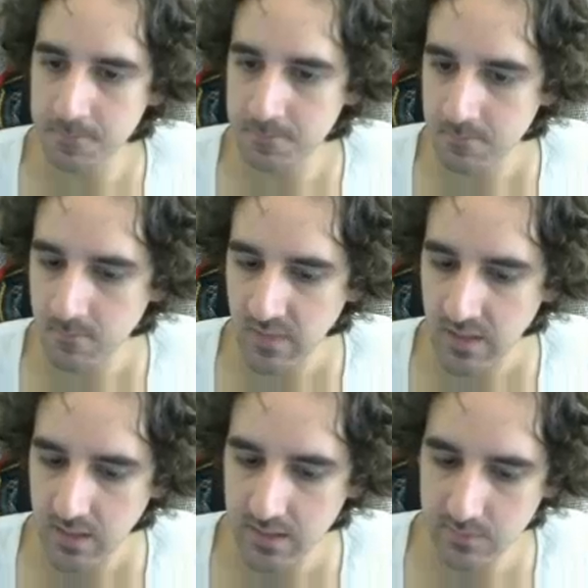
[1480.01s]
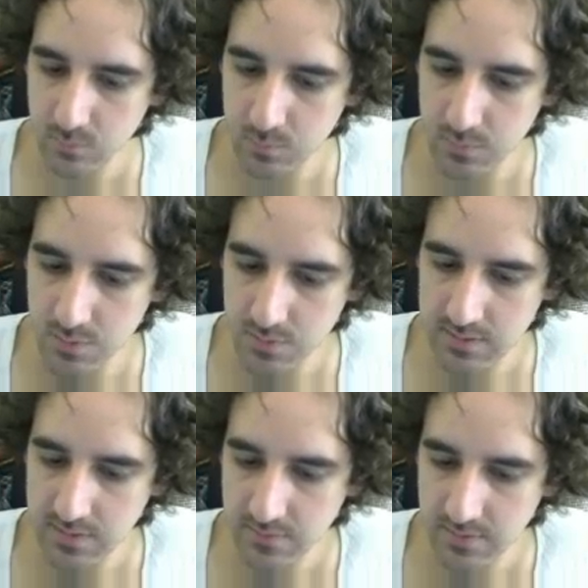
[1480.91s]
And I would
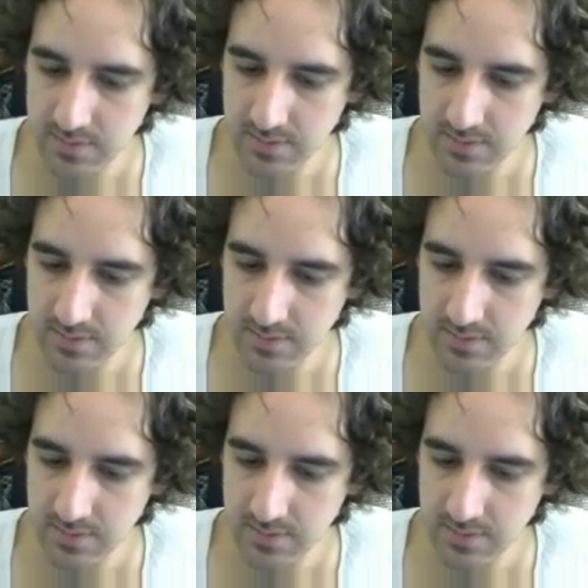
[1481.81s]
usually